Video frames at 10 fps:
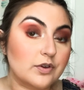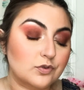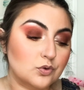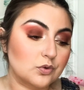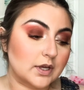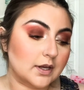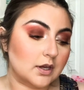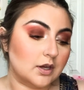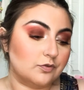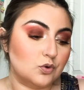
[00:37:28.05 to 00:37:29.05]
if you
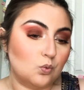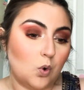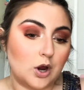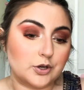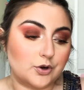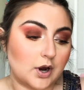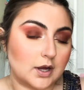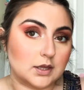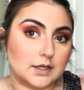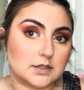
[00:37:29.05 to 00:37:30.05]
want your
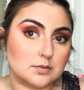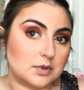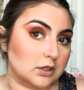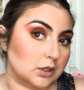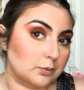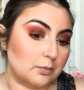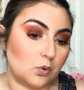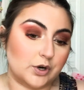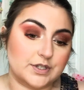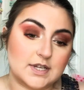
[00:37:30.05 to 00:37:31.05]
highlight to be a little bit
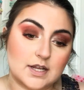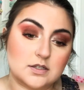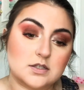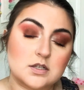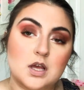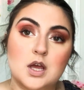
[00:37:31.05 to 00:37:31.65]
more intense,